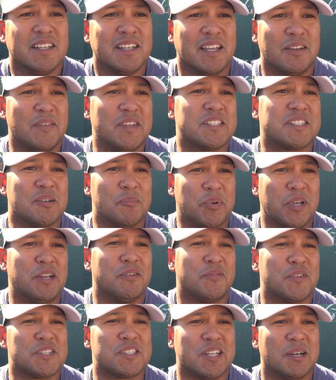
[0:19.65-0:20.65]
if he's
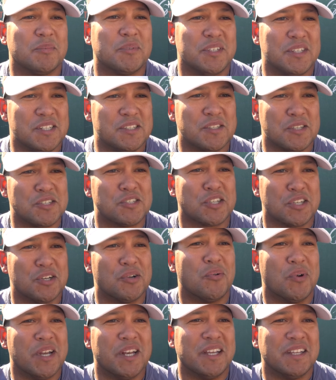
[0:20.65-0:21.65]
competing for something, he's usually going
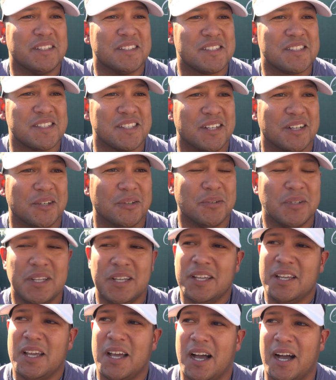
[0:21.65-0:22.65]
to win it. So
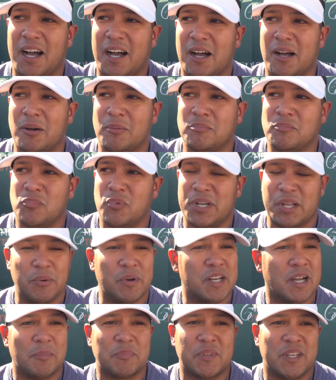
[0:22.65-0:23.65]
when he
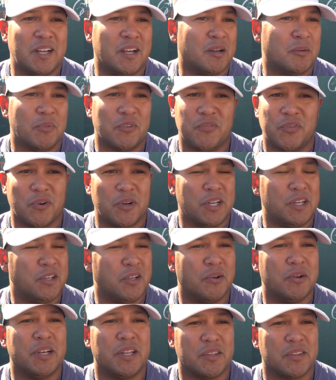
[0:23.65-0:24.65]
went up there, before he
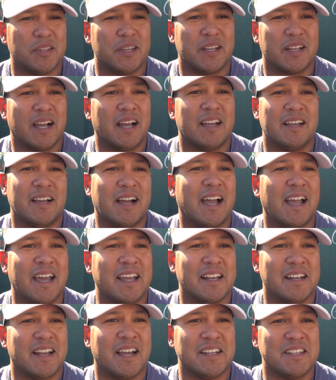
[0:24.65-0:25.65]
knew anything, I
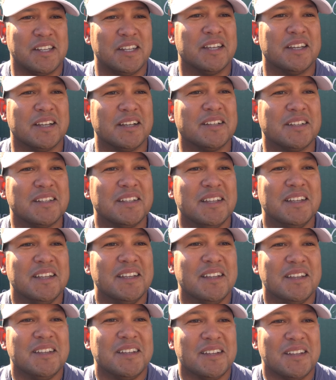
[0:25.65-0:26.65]
had an idea,
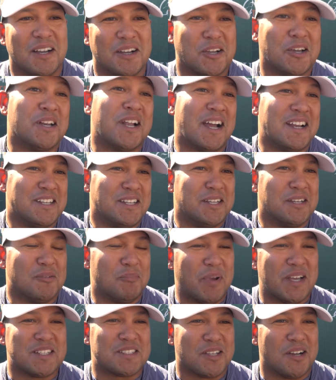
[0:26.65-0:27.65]
a good idea
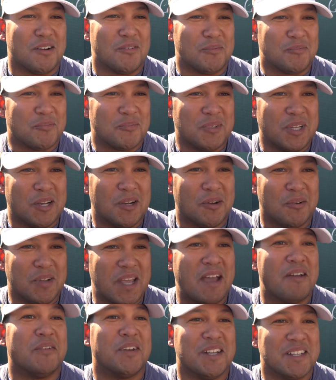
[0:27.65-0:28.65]
based on, you know,
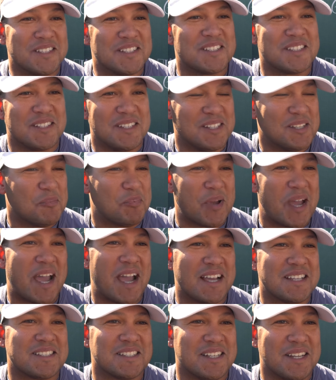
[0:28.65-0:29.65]
evidence in the
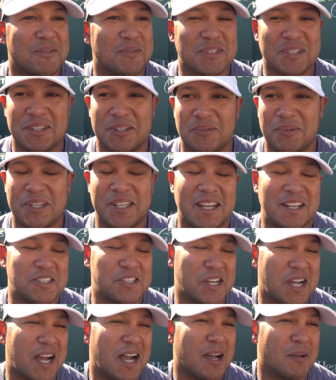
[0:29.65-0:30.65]
past that he was going to win that
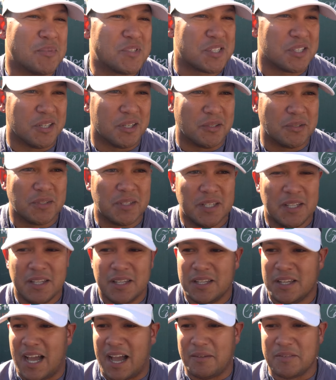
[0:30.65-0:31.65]
job. So
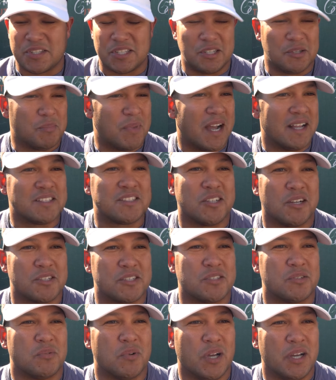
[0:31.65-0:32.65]
obviously your mind
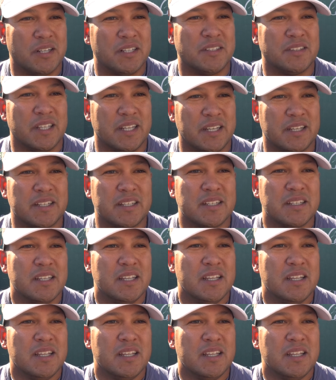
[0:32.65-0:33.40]
starts to run and think.